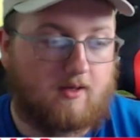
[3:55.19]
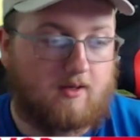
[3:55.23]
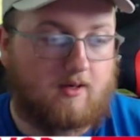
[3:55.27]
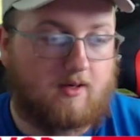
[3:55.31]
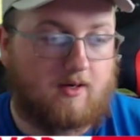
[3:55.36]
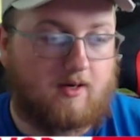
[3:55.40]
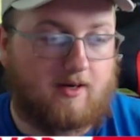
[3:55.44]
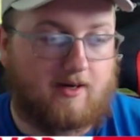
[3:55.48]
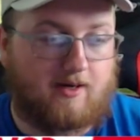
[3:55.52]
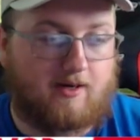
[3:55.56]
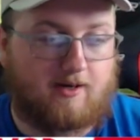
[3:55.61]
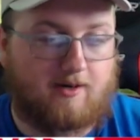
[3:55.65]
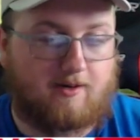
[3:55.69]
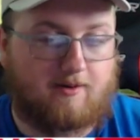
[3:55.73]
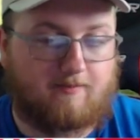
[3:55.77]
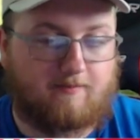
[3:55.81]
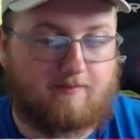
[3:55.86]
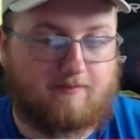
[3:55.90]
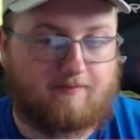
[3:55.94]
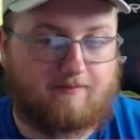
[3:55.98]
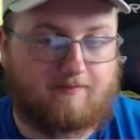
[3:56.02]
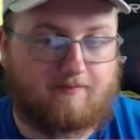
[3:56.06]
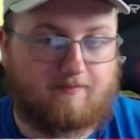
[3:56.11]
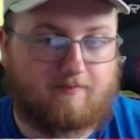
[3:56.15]
Um,
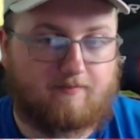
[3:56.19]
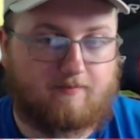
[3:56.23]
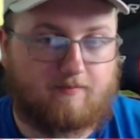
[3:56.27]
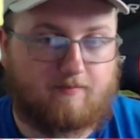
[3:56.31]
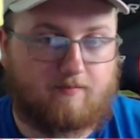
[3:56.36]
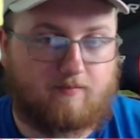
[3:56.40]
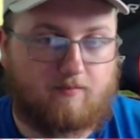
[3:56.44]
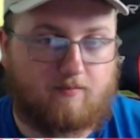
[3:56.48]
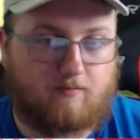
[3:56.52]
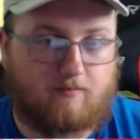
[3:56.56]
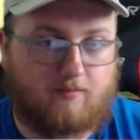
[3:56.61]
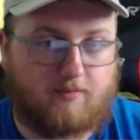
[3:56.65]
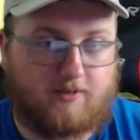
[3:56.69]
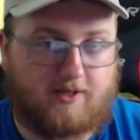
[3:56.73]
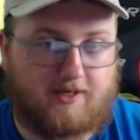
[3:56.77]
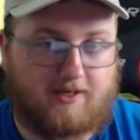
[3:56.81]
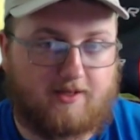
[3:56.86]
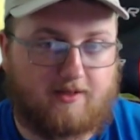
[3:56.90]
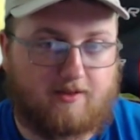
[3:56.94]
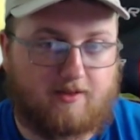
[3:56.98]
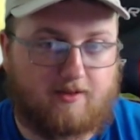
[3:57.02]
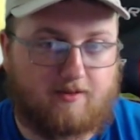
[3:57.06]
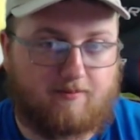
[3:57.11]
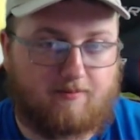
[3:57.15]

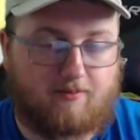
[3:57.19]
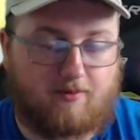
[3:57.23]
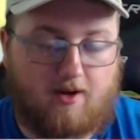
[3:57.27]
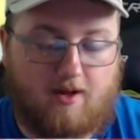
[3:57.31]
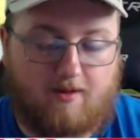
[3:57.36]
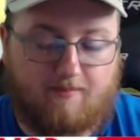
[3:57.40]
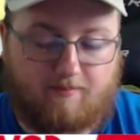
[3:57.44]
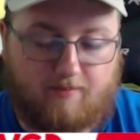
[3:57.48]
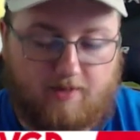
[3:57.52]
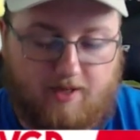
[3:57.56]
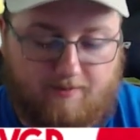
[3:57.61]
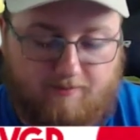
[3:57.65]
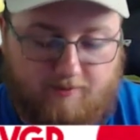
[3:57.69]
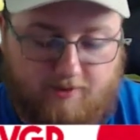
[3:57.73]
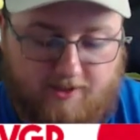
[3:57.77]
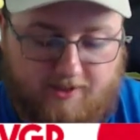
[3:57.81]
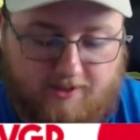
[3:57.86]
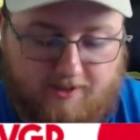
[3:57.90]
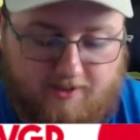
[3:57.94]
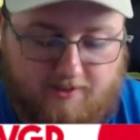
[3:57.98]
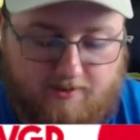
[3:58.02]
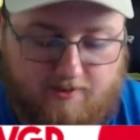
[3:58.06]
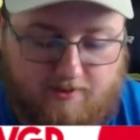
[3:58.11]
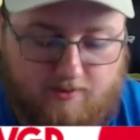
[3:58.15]
but the problem I'm running
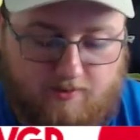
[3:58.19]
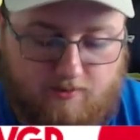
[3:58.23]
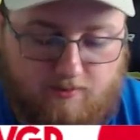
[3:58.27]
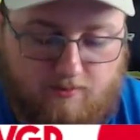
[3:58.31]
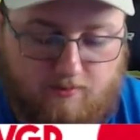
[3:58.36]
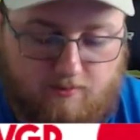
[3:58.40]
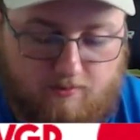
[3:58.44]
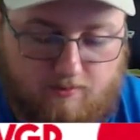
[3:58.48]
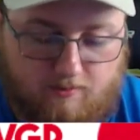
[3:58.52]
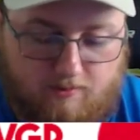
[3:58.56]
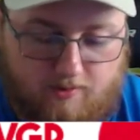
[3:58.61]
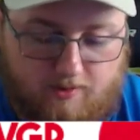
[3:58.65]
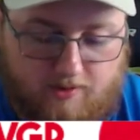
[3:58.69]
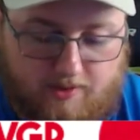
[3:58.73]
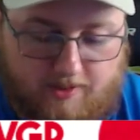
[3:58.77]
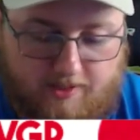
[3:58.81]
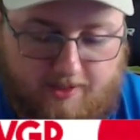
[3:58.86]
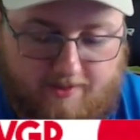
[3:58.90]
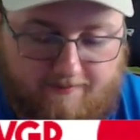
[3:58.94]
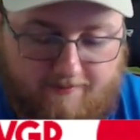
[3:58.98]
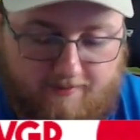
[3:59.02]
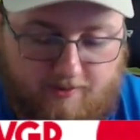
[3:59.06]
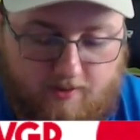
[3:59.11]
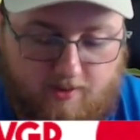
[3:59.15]
into, and I
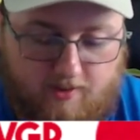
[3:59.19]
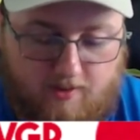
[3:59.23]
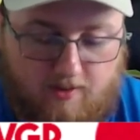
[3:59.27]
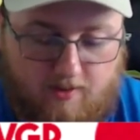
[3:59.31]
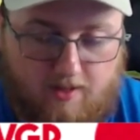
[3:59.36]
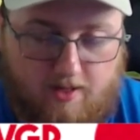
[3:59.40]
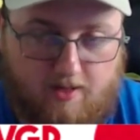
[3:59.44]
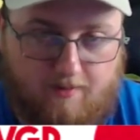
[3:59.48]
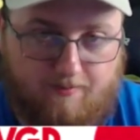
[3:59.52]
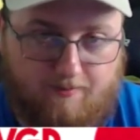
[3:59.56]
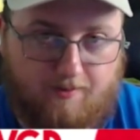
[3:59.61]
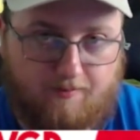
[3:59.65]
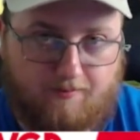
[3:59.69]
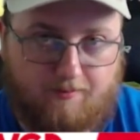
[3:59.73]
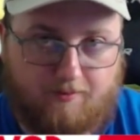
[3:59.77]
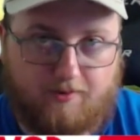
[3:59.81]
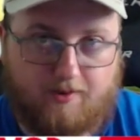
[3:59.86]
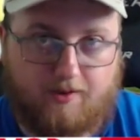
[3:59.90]
feel like a lot of people can